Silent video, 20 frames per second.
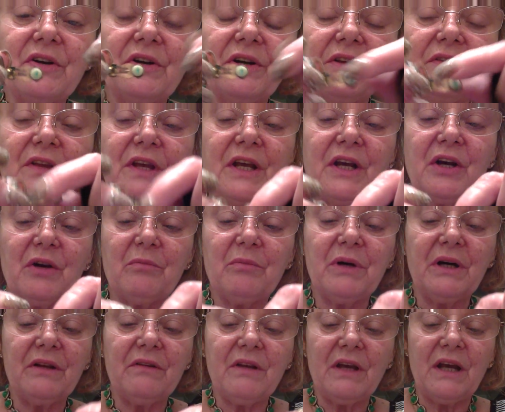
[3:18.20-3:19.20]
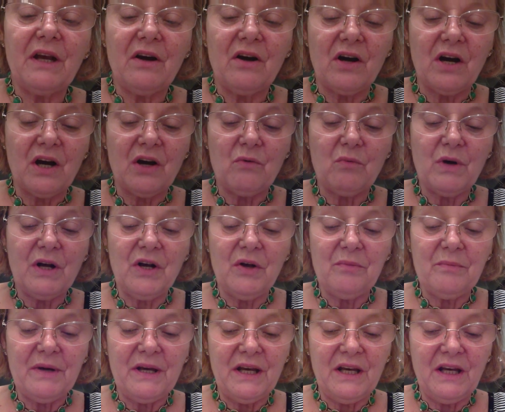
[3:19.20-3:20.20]
on there, but they are well
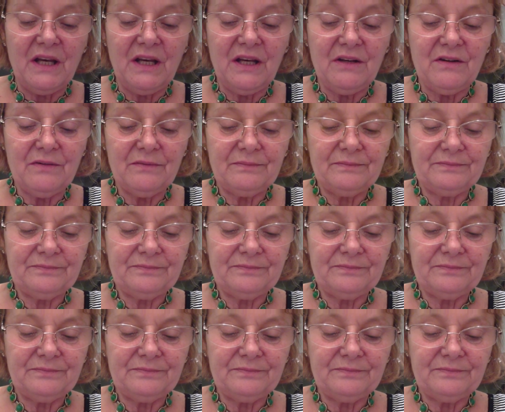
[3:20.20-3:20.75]
made.